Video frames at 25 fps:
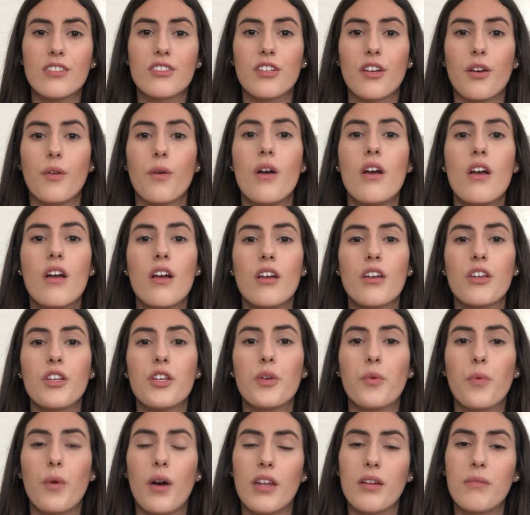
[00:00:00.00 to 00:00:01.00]
So
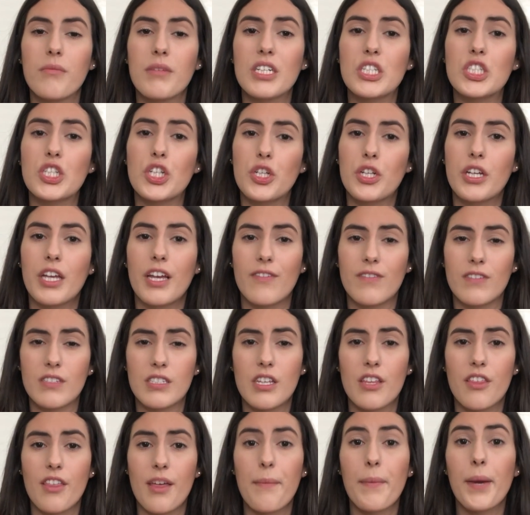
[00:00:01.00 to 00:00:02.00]
you want to make sure you give it
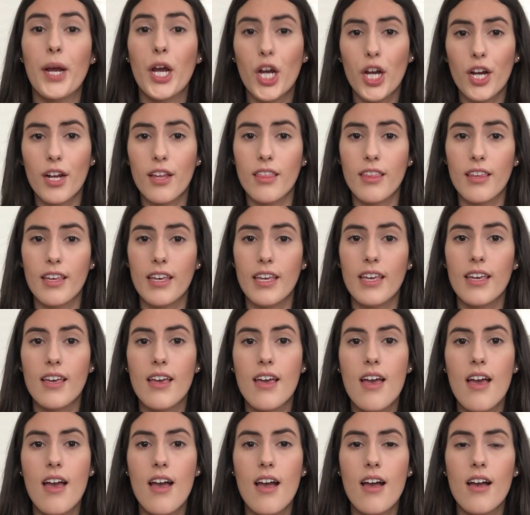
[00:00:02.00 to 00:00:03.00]
to them early.
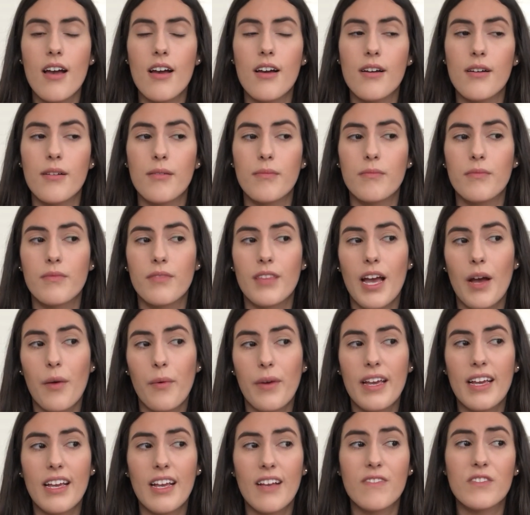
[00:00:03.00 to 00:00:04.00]
That
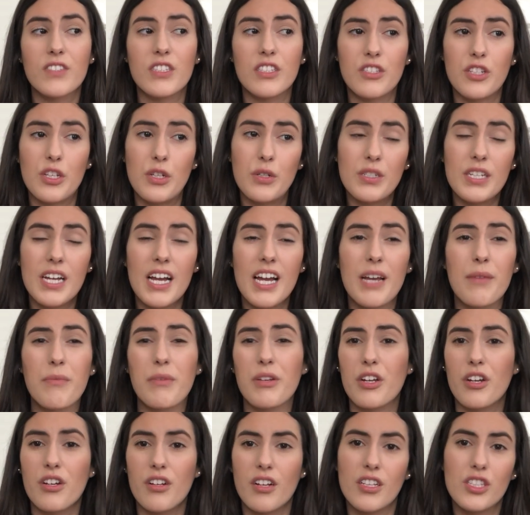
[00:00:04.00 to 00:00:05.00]
way it gives you time
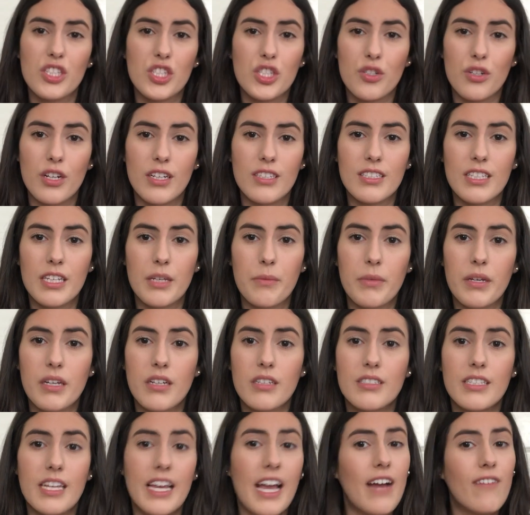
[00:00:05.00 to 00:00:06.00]
and you're not stressing
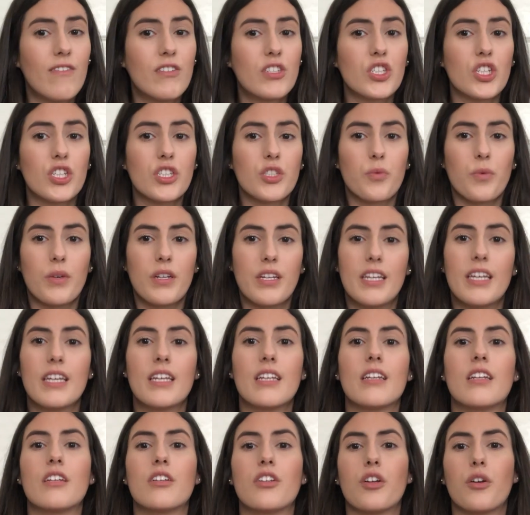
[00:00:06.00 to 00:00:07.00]
because they haven't turned one
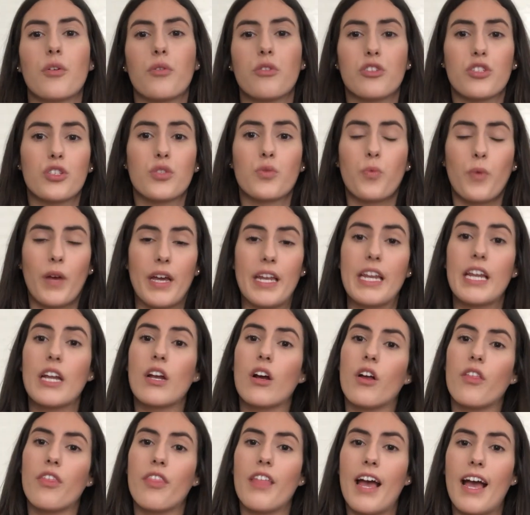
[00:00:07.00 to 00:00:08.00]
in and you're just waiting
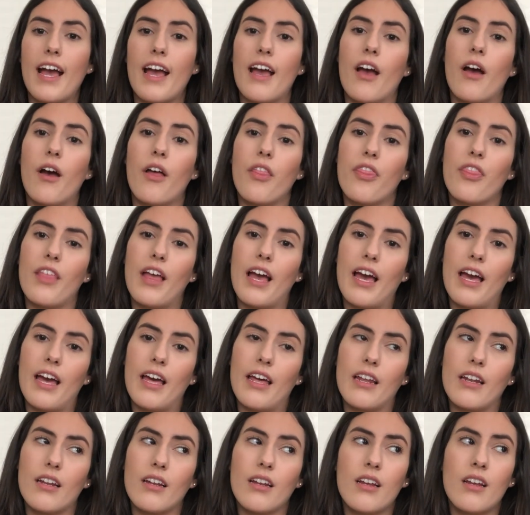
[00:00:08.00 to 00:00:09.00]
on
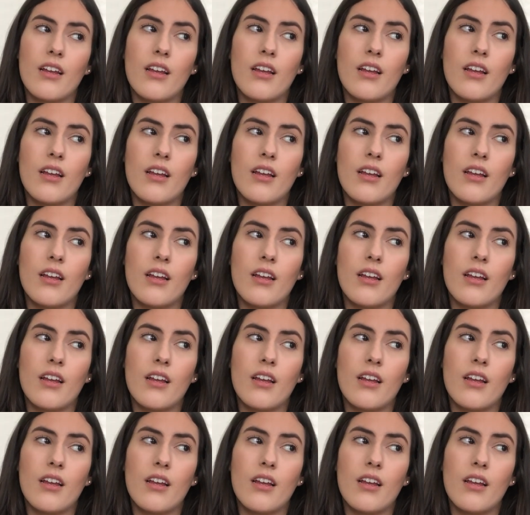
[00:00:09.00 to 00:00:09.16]
that